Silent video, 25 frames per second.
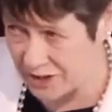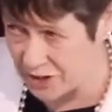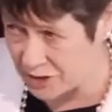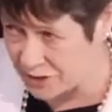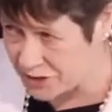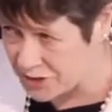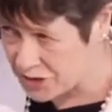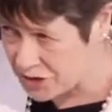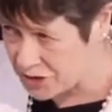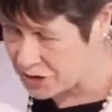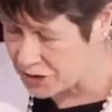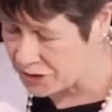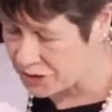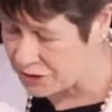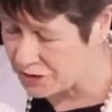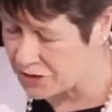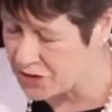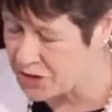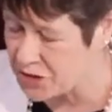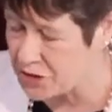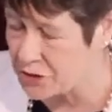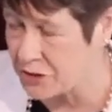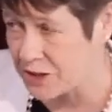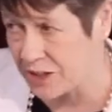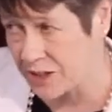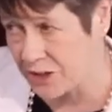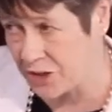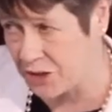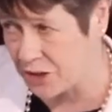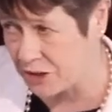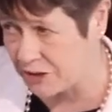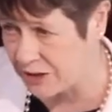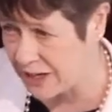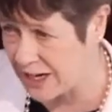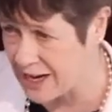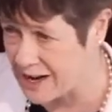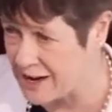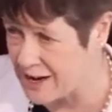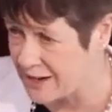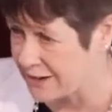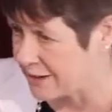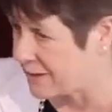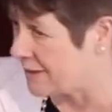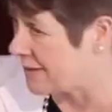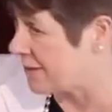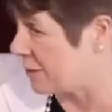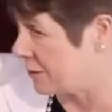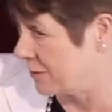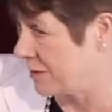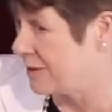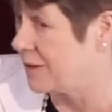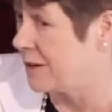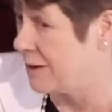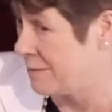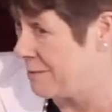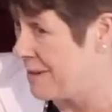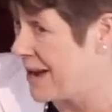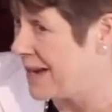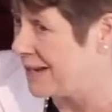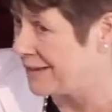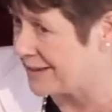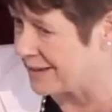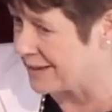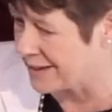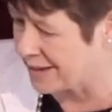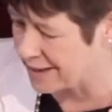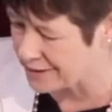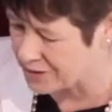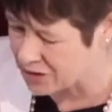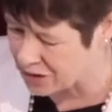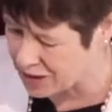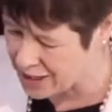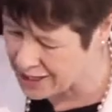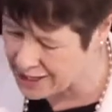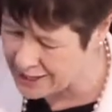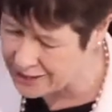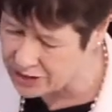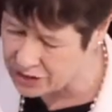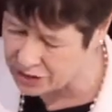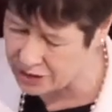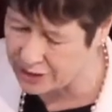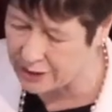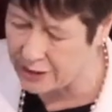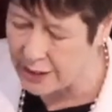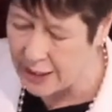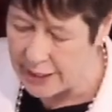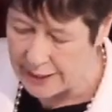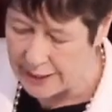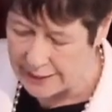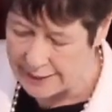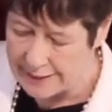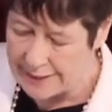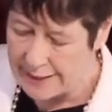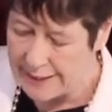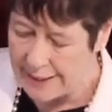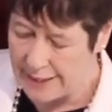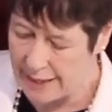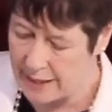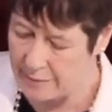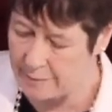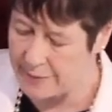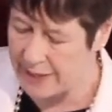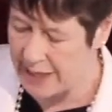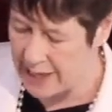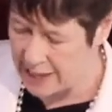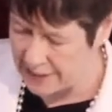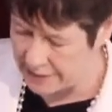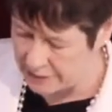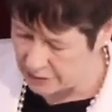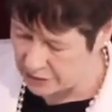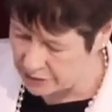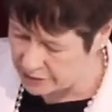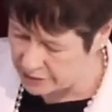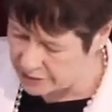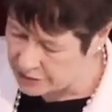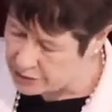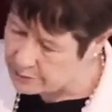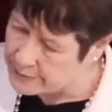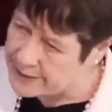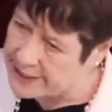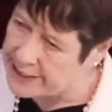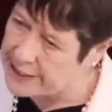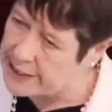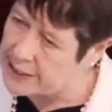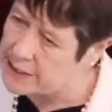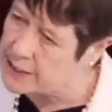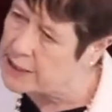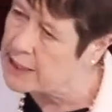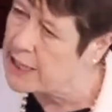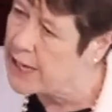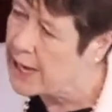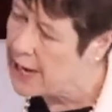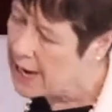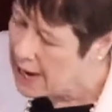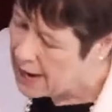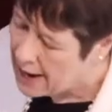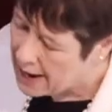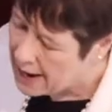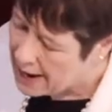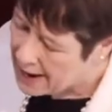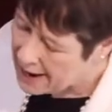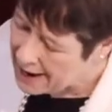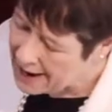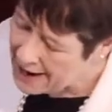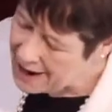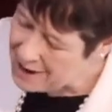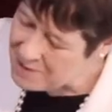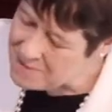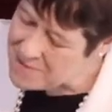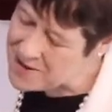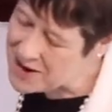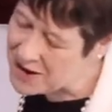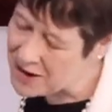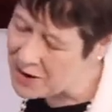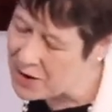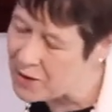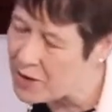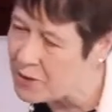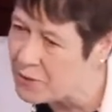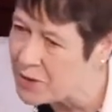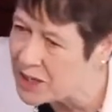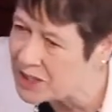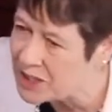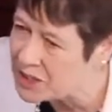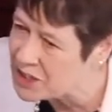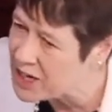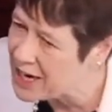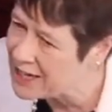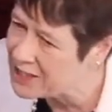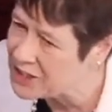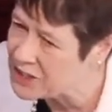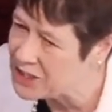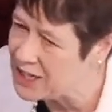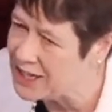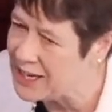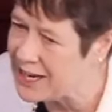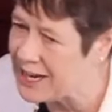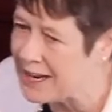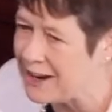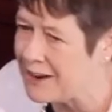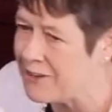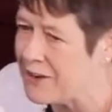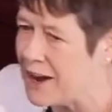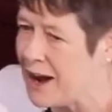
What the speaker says: on Stuart and Tudor Gardens. So it was an amazing education at MacAndrew Intermediate, which actually,